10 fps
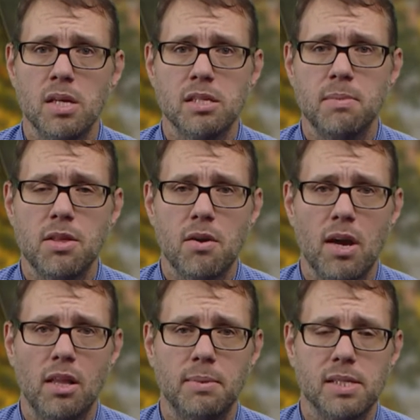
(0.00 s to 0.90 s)
Some other
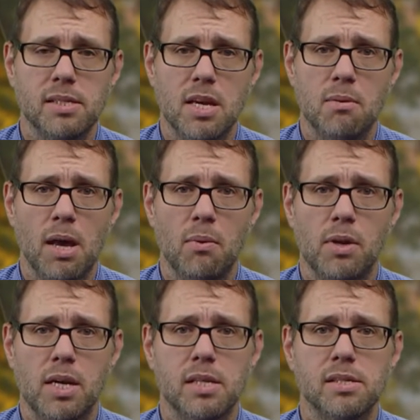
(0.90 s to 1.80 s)
elements that you might want
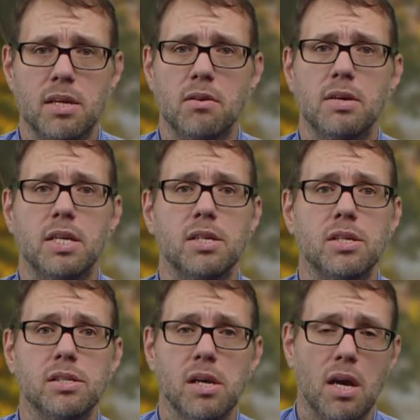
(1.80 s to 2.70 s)
to consider
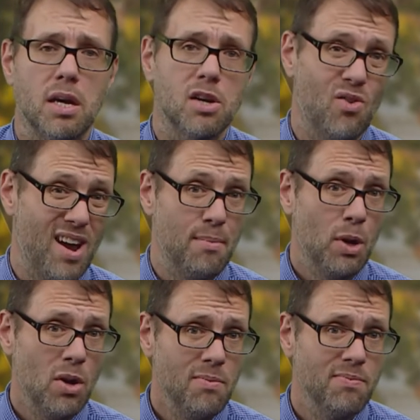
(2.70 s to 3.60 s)
is
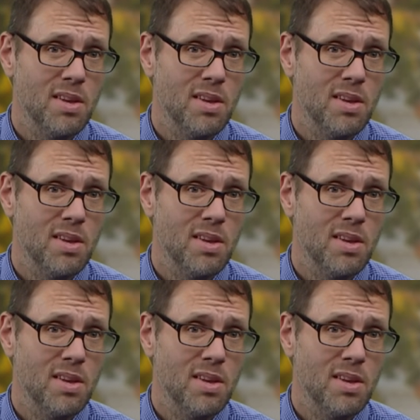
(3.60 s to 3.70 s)
grammar,